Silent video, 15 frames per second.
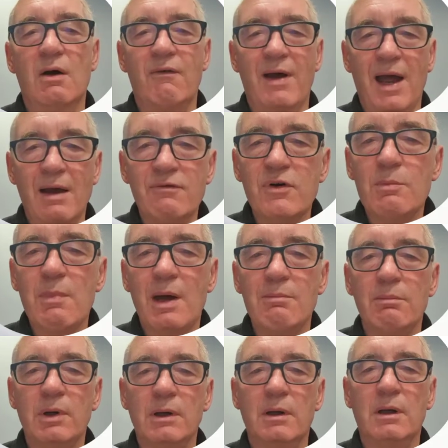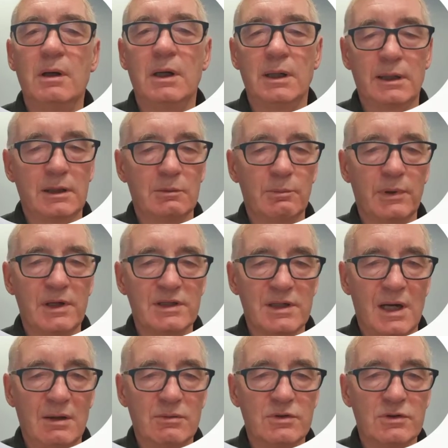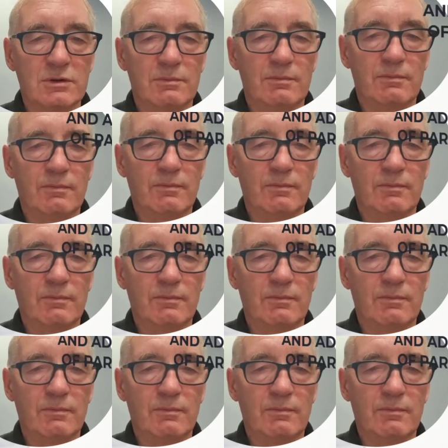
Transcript: of every member at Companies House.